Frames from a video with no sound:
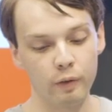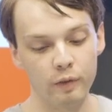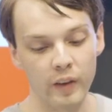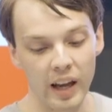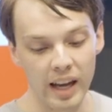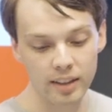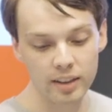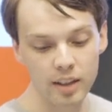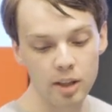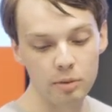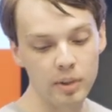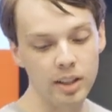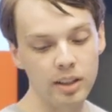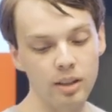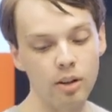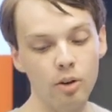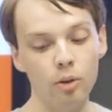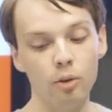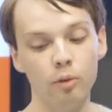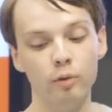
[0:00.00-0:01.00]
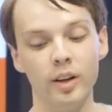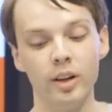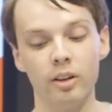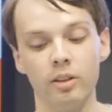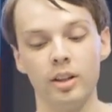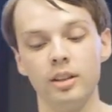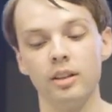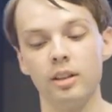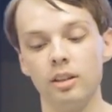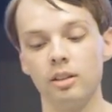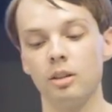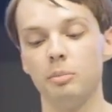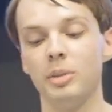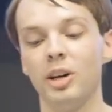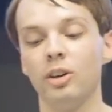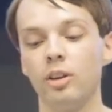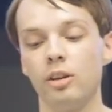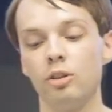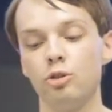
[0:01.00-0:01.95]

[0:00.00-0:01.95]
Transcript: fact that we know very little about